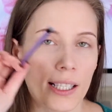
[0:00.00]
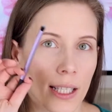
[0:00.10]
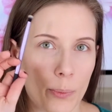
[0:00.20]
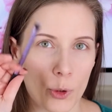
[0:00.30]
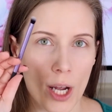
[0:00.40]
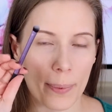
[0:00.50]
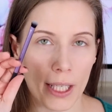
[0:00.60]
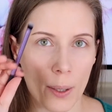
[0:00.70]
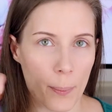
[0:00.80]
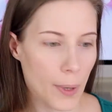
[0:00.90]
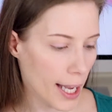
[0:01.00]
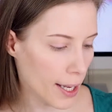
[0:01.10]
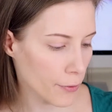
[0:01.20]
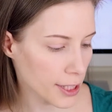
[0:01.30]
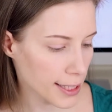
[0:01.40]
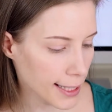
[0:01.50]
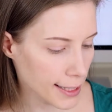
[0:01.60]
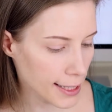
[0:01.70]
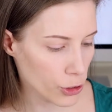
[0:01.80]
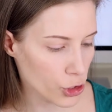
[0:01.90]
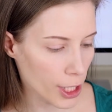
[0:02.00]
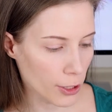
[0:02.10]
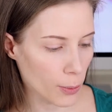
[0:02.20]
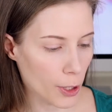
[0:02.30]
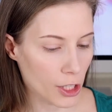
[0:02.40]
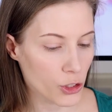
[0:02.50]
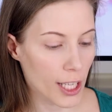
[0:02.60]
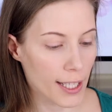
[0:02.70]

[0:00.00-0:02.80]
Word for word: And I'm grabbing a Real Technique shader brush,